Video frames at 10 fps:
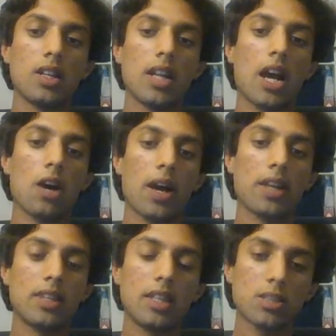Now,
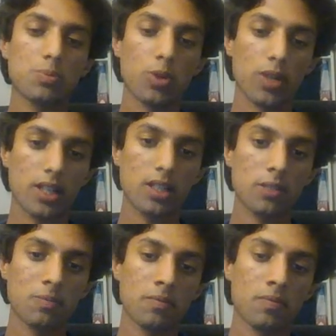at this
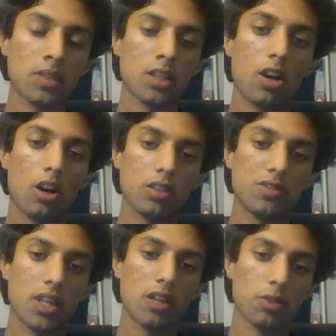point, all
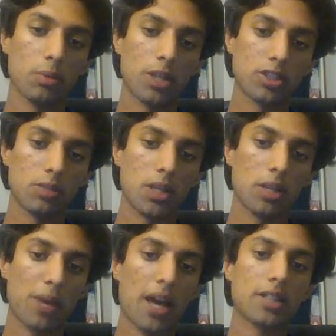of the information
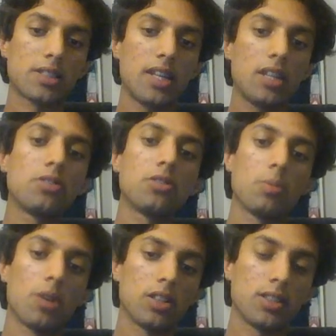being passed into
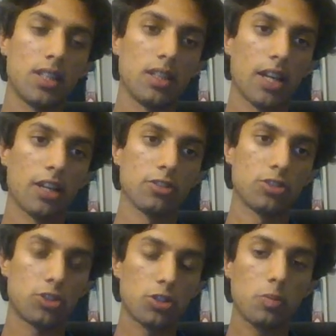the policy
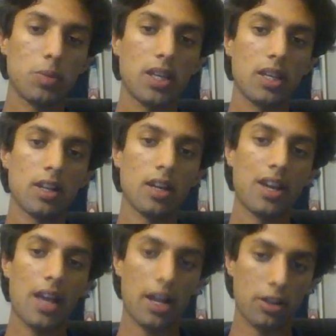layers should be
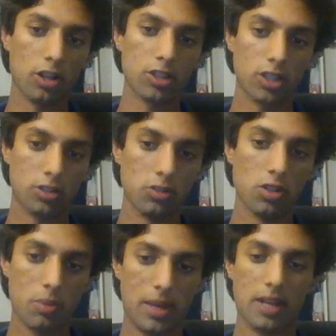agnostic to
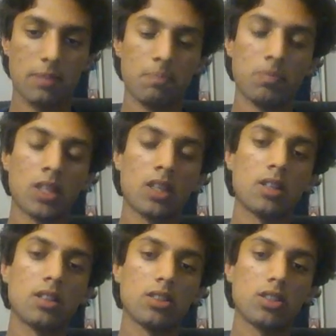domain.
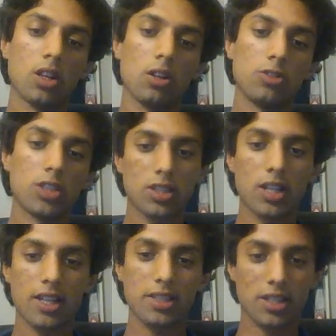So just
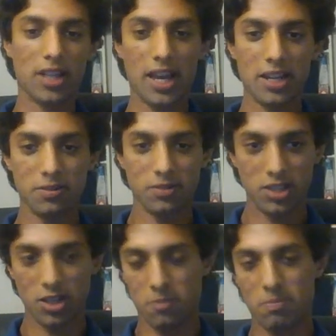as it can't,
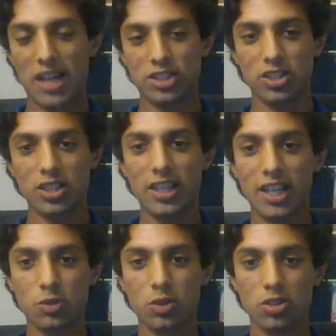magically
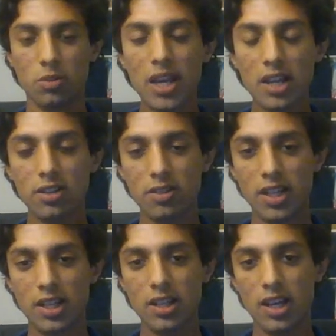guess what domain you're
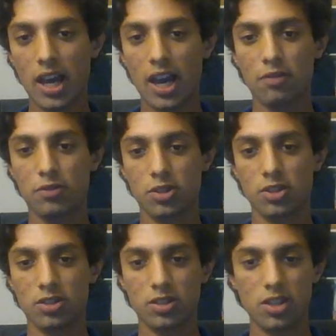in
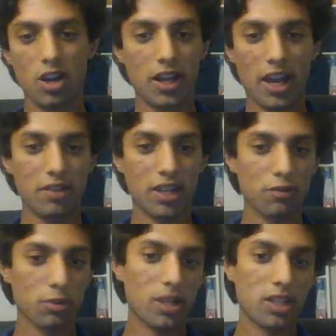after not having
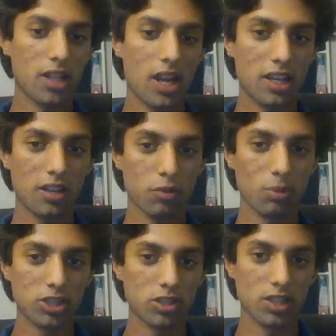any
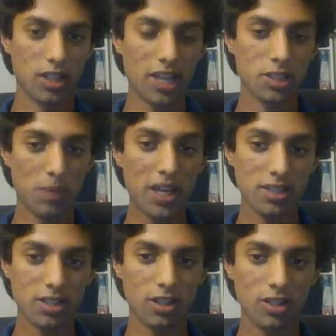information to guess
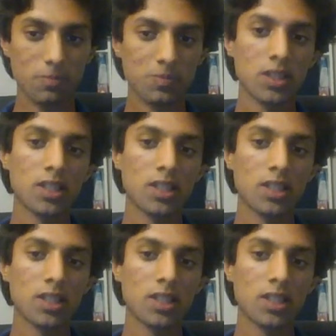based on,